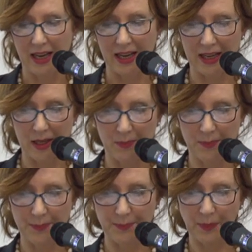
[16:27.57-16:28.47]

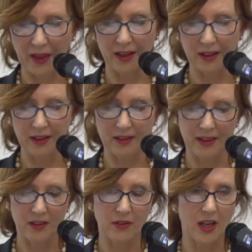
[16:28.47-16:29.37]
The
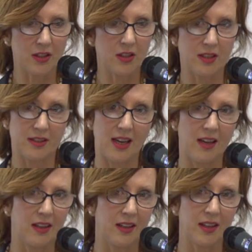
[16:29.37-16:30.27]
advantages
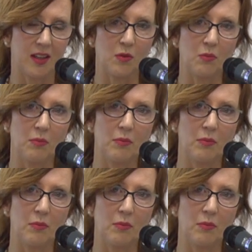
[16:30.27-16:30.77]
are that it can